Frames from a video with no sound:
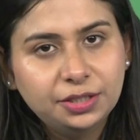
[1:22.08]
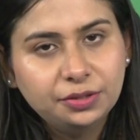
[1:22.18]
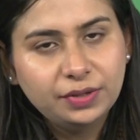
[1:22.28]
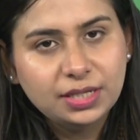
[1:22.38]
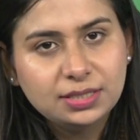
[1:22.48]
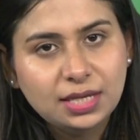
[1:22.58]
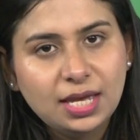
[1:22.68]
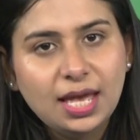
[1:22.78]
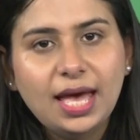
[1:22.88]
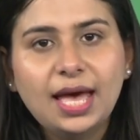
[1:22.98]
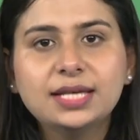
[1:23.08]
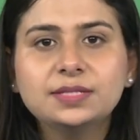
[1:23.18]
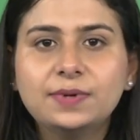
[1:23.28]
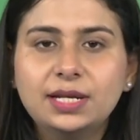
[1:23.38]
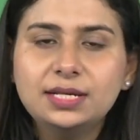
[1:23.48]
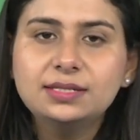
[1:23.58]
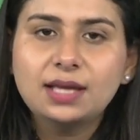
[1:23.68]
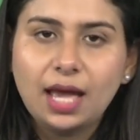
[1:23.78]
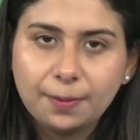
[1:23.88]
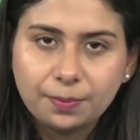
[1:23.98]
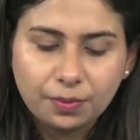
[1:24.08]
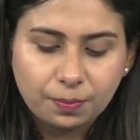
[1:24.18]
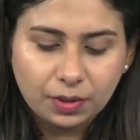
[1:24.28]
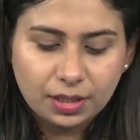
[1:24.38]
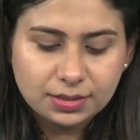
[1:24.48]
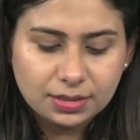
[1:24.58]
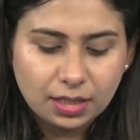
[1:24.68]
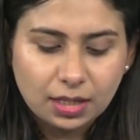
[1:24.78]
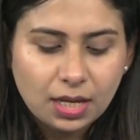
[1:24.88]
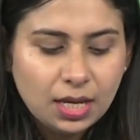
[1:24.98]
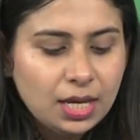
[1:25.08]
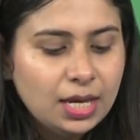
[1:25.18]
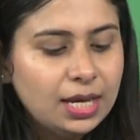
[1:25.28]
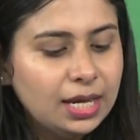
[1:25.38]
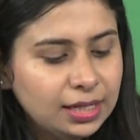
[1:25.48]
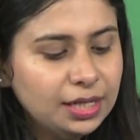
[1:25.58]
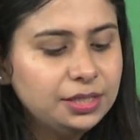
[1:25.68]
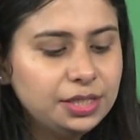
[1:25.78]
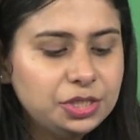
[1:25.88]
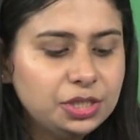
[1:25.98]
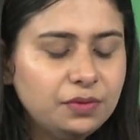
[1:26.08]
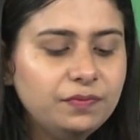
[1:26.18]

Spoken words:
accuracy as well as appropriacy. In addition,